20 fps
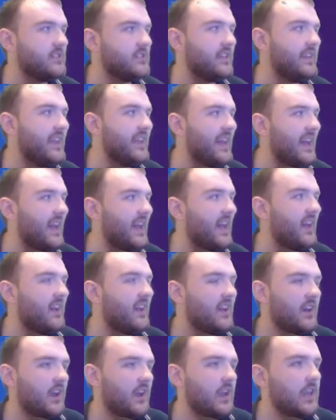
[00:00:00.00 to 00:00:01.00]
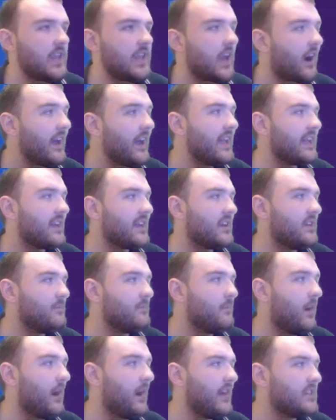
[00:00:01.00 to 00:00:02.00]
in there, like
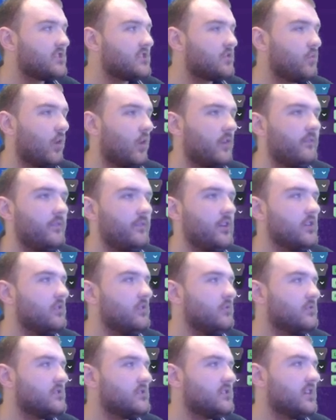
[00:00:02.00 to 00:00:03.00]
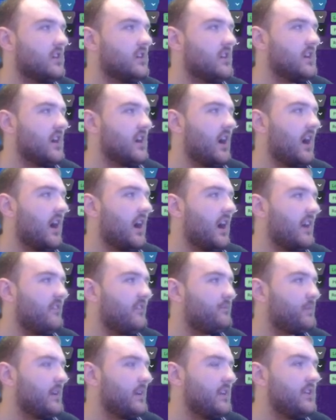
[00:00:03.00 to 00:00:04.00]
my squad views
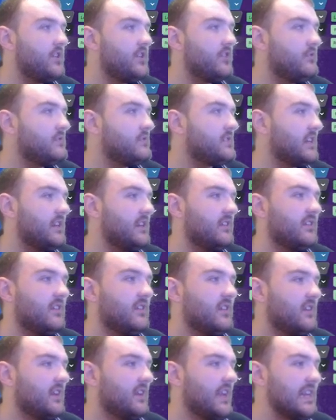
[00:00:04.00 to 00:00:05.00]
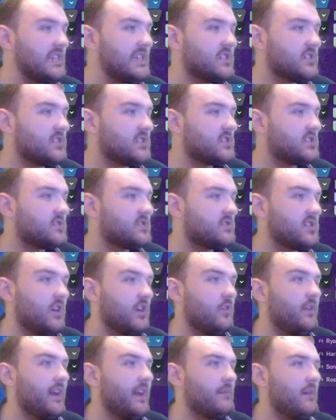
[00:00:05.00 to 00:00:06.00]
I've been using. Let's just
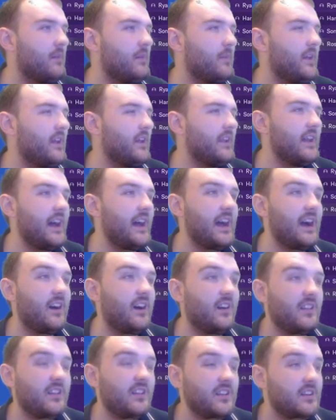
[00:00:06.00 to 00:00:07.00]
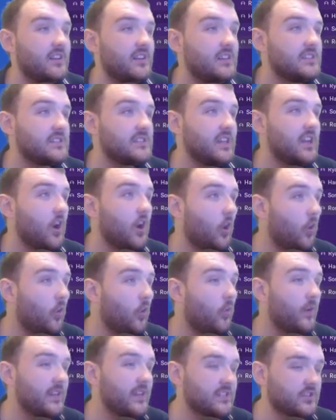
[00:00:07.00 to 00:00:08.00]
show them up here now. See,
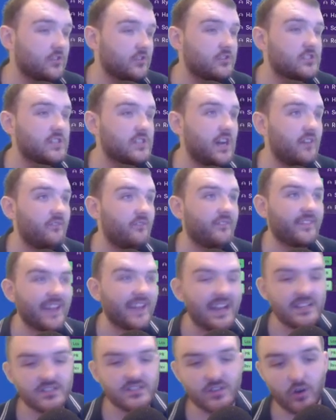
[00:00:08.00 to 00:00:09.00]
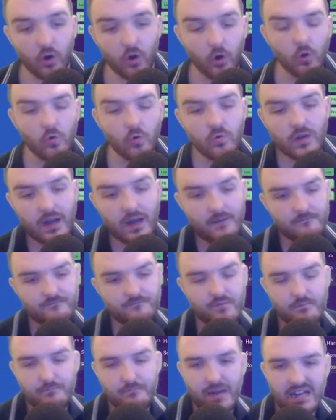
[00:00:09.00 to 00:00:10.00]
all this good stuff, that's all come
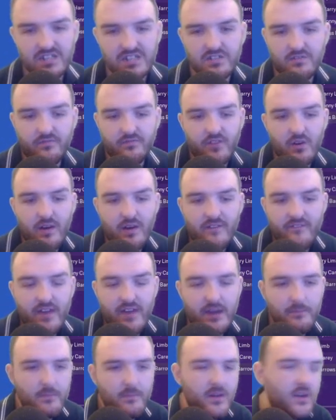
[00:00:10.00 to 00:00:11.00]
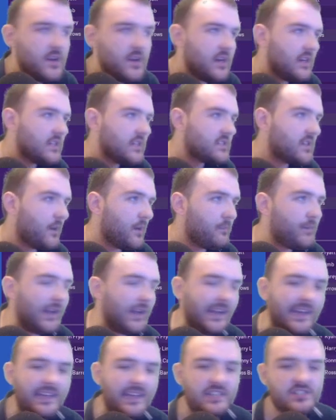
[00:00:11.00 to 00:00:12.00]
from Passion4FM. So
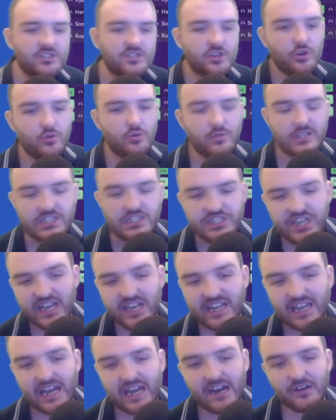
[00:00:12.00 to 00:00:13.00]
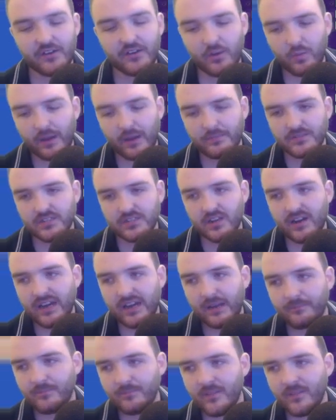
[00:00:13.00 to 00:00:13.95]
please do check out the website.